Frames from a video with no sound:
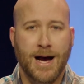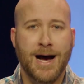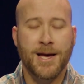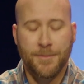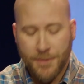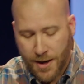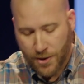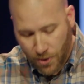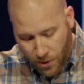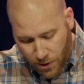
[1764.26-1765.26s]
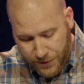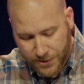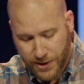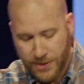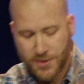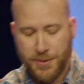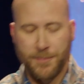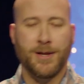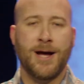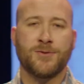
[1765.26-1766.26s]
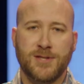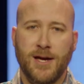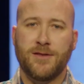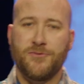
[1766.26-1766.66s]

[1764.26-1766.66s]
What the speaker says: I am not called to change the people outside